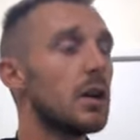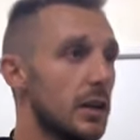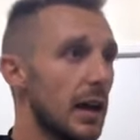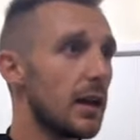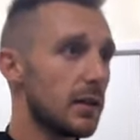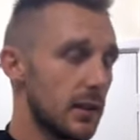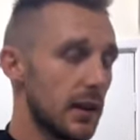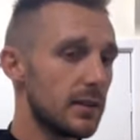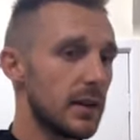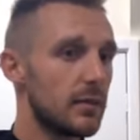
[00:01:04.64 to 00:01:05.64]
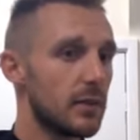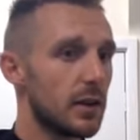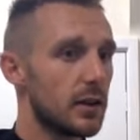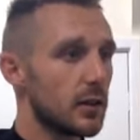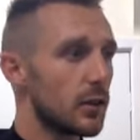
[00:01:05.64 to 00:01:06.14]
Yeah, definitely. I
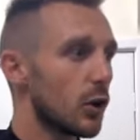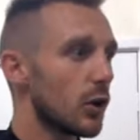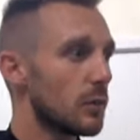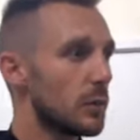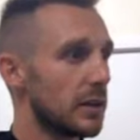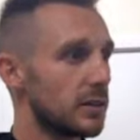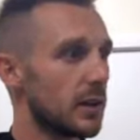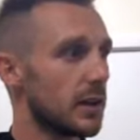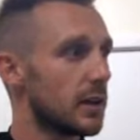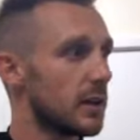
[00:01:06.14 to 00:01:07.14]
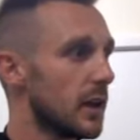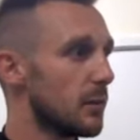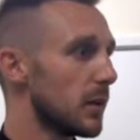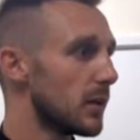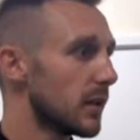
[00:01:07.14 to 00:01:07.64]
had a good look at him yesterday, and
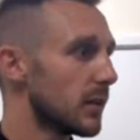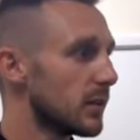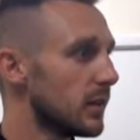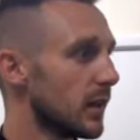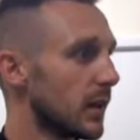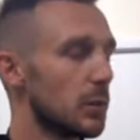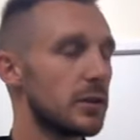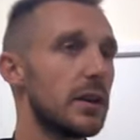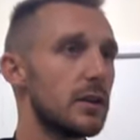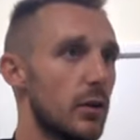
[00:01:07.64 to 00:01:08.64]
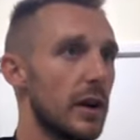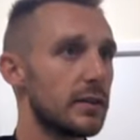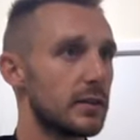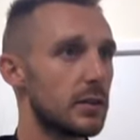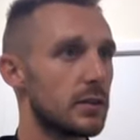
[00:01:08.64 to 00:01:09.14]
I think he had a couple of days
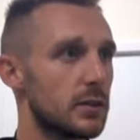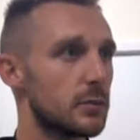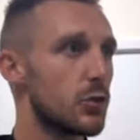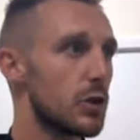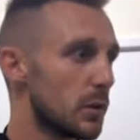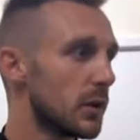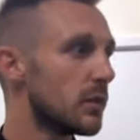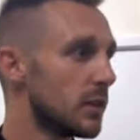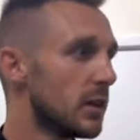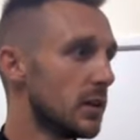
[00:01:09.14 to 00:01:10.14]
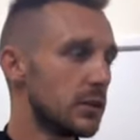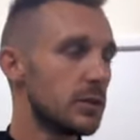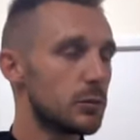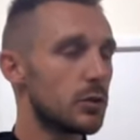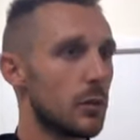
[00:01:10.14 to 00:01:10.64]
rest and some treatment, and
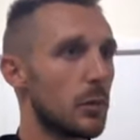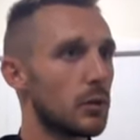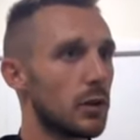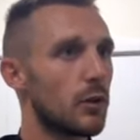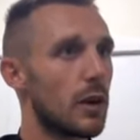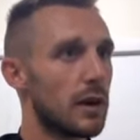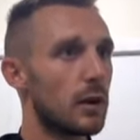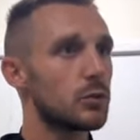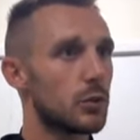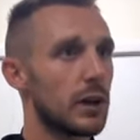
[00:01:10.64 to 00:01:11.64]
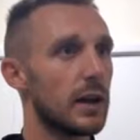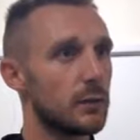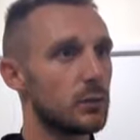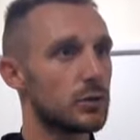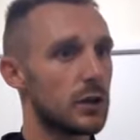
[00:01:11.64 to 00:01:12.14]
seems to have come out the other end now. So yeah, he
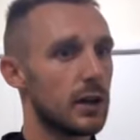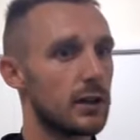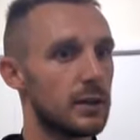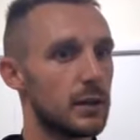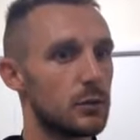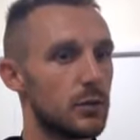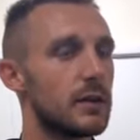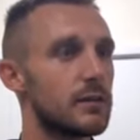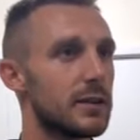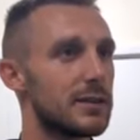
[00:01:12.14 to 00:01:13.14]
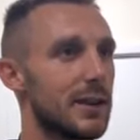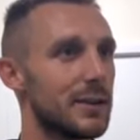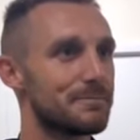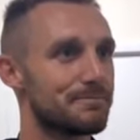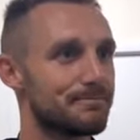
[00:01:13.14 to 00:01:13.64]
was fighting fit tonight.